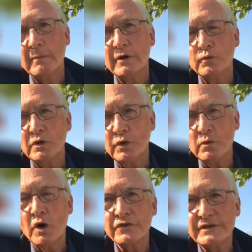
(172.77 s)
but we, we
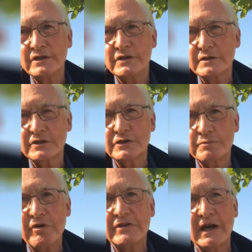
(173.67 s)
want to, to
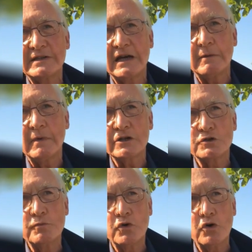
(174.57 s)
spread that out
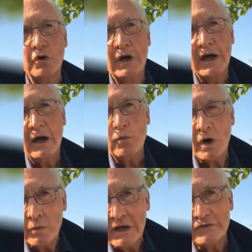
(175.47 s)
much more. And
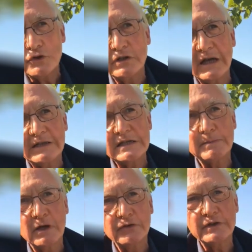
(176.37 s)
one way of doing that is
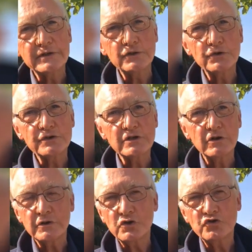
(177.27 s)
planting schools uh,
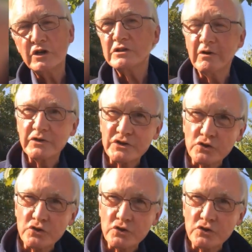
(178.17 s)
to trees around